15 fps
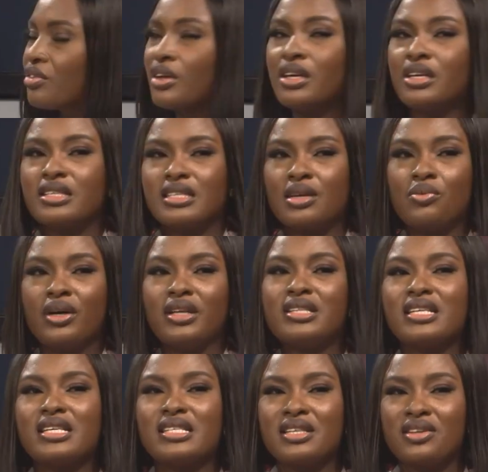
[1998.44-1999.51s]
someone
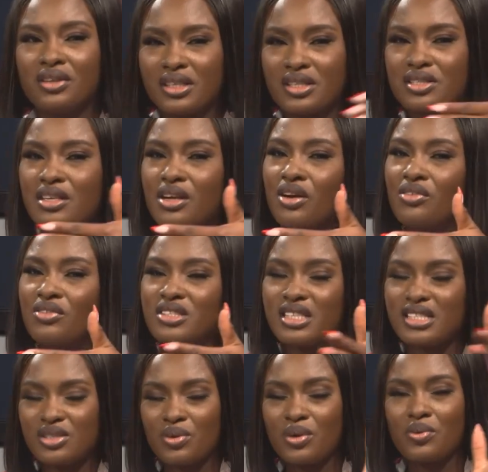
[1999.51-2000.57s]
just got into the
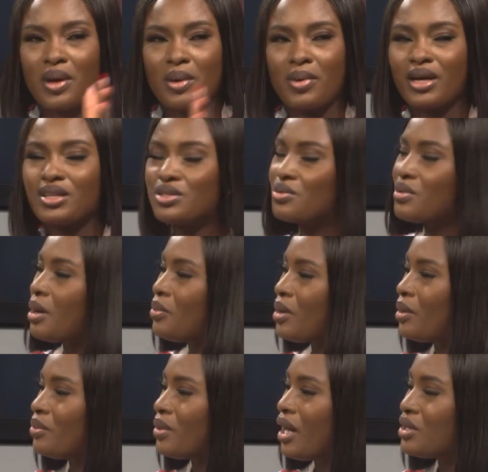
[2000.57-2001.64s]
conversation when we're about to wrap
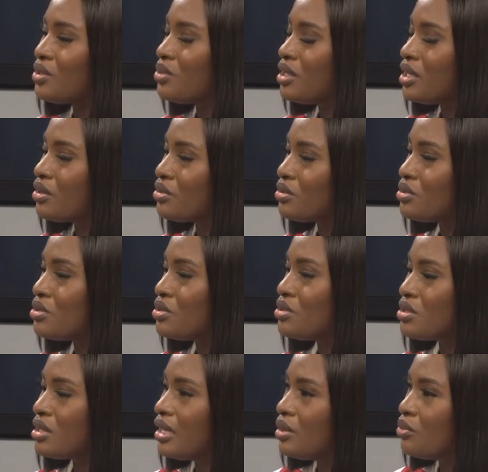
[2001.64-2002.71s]
up, how do we get through to you to
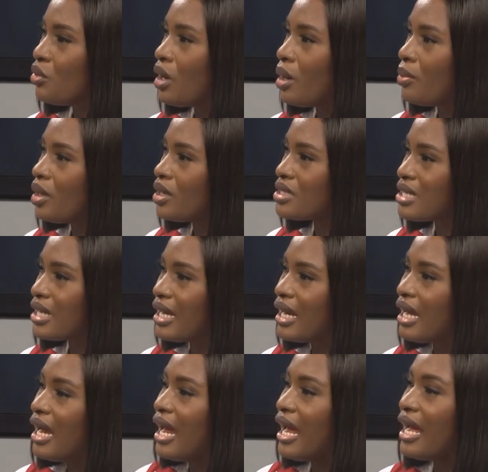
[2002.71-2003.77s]
learn more about
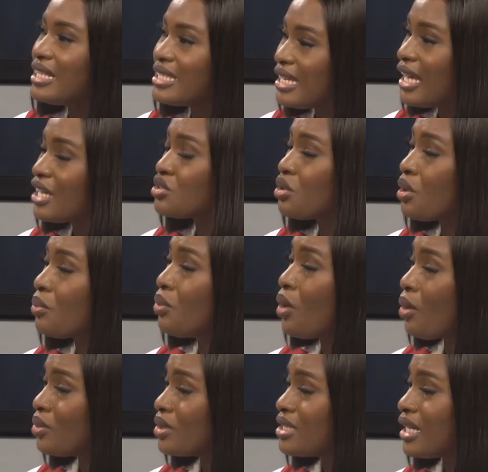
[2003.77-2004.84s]
intellectual
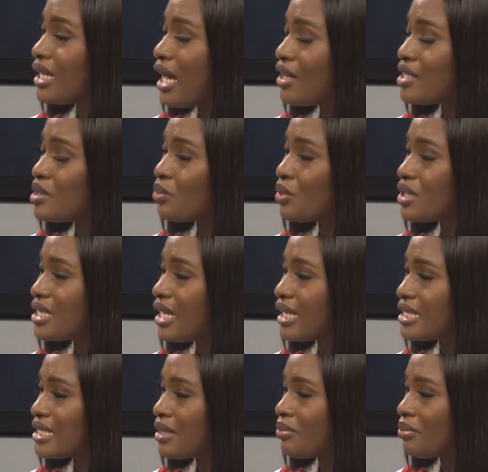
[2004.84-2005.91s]
property and how to protect them?